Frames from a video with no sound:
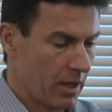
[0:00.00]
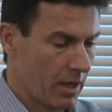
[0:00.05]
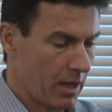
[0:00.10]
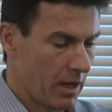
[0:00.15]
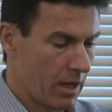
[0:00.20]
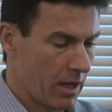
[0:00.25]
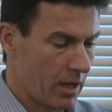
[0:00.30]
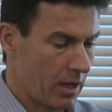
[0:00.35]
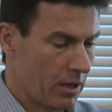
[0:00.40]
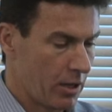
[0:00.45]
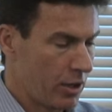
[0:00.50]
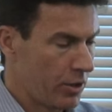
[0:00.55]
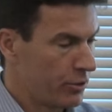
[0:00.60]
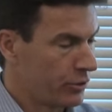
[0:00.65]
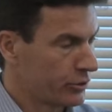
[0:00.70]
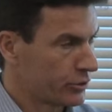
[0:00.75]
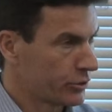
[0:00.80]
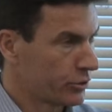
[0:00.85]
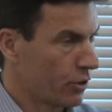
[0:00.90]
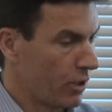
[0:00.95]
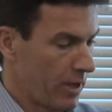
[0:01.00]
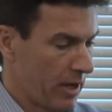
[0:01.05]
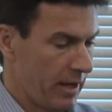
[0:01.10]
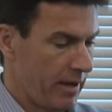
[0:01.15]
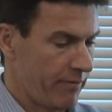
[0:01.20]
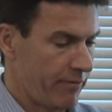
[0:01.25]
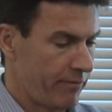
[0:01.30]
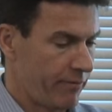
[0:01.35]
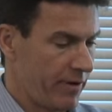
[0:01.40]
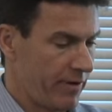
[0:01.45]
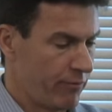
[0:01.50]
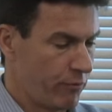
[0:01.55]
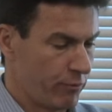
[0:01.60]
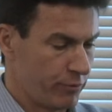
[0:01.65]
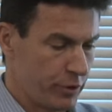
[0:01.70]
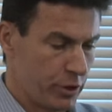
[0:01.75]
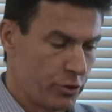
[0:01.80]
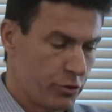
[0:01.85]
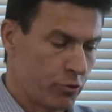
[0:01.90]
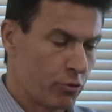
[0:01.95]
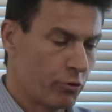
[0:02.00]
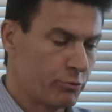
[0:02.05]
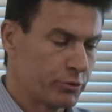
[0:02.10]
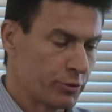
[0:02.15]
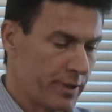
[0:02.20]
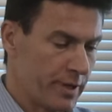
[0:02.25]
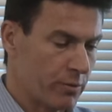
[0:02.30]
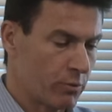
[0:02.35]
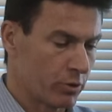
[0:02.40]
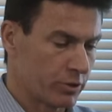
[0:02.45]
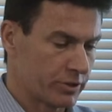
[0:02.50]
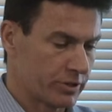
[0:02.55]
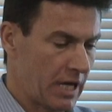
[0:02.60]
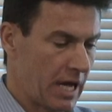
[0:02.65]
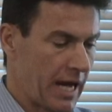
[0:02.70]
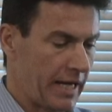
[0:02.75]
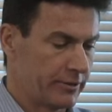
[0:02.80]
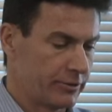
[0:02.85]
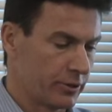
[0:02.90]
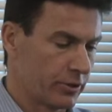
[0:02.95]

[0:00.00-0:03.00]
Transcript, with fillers: uh, there's go if, if the two groups are equal size,